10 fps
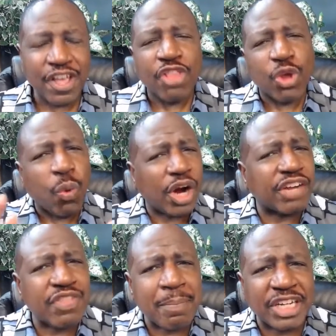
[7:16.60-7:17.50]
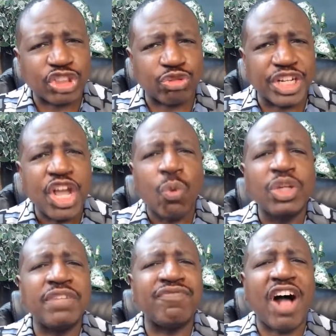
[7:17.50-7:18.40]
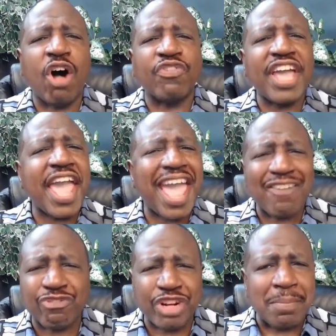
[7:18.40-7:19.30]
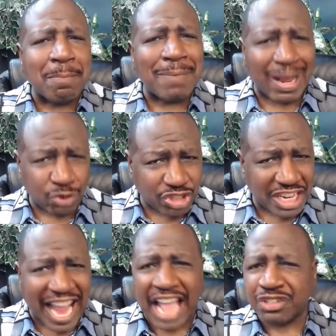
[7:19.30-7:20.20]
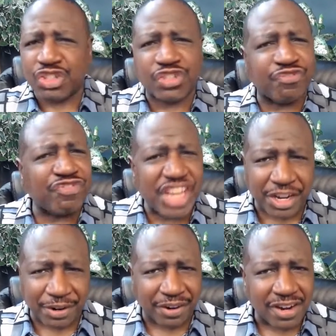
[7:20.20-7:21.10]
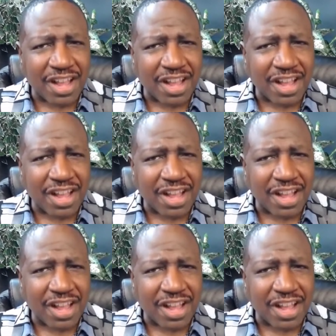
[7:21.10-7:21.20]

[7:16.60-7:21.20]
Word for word: The work of the ministry will involve every mountain and sphere